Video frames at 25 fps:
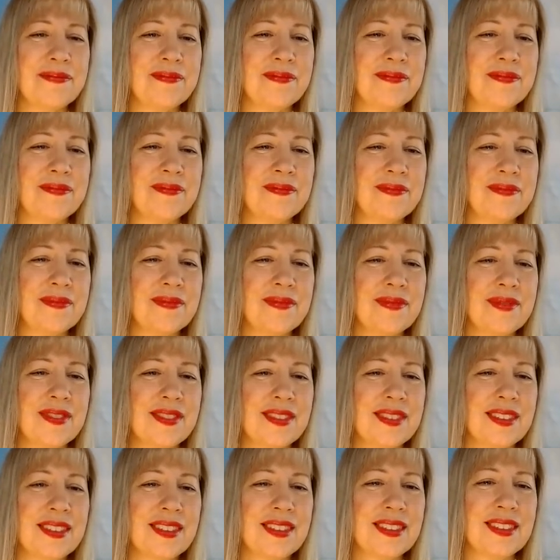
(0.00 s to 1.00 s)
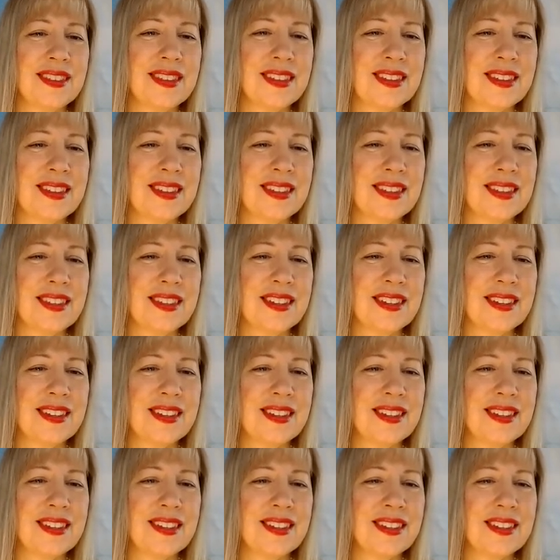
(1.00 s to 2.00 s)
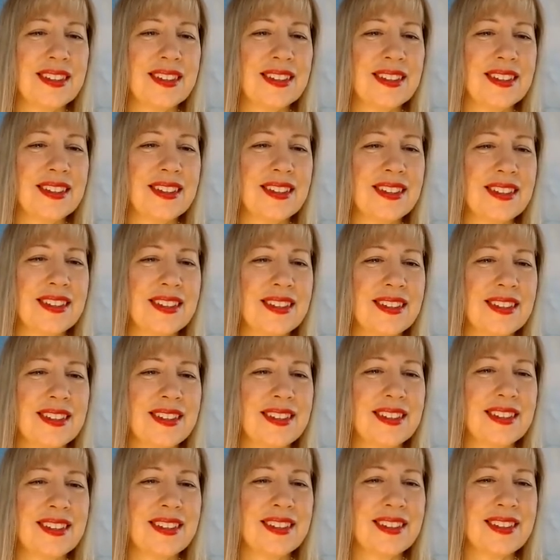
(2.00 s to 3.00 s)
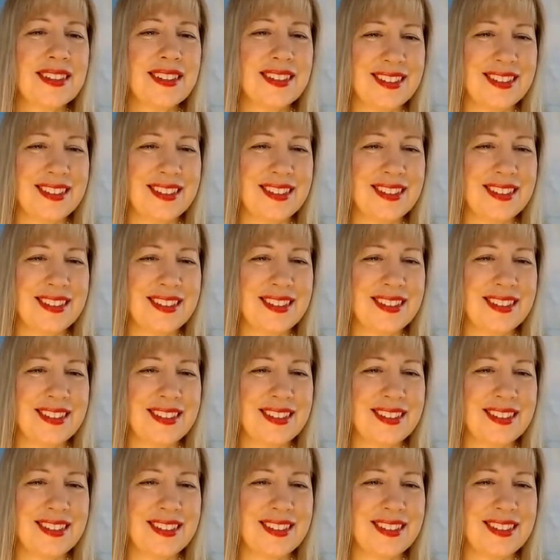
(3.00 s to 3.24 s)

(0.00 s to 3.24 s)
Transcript: (not speaking)